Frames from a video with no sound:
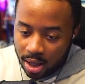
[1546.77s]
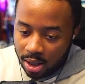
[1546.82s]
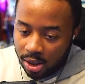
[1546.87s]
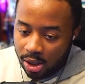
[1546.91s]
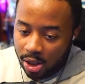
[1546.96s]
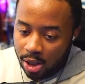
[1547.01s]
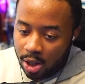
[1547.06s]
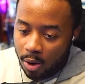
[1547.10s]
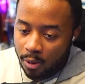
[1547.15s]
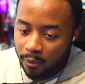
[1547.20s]

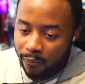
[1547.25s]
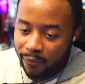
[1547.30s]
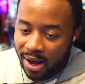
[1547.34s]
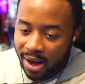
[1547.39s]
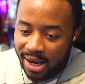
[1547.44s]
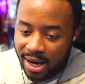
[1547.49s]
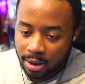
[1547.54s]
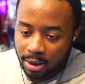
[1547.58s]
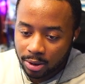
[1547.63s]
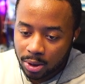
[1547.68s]
You don't
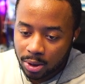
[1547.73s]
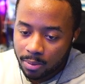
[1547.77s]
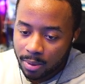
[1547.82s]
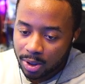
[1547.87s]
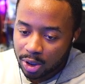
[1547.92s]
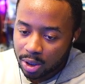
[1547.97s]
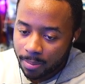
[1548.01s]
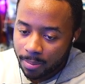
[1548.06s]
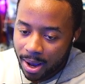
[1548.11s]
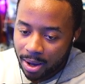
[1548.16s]
find out too
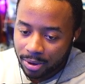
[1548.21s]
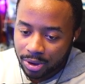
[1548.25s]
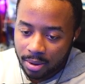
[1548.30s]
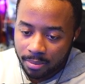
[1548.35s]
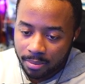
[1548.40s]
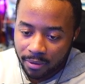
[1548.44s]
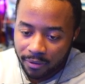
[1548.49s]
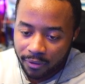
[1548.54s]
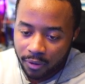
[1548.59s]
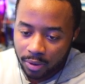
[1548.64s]
much about them
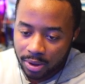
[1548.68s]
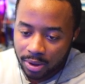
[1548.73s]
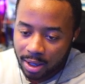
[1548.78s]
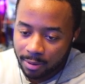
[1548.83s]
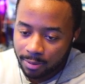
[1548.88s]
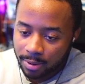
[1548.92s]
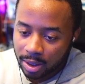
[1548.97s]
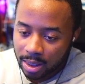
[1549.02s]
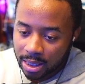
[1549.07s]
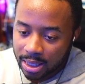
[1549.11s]
before they
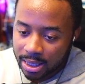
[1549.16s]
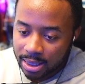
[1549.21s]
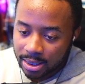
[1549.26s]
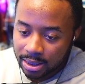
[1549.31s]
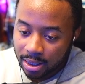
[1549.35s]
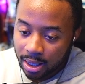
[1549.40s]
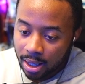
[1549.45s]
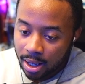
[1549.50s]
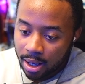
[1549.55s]
release.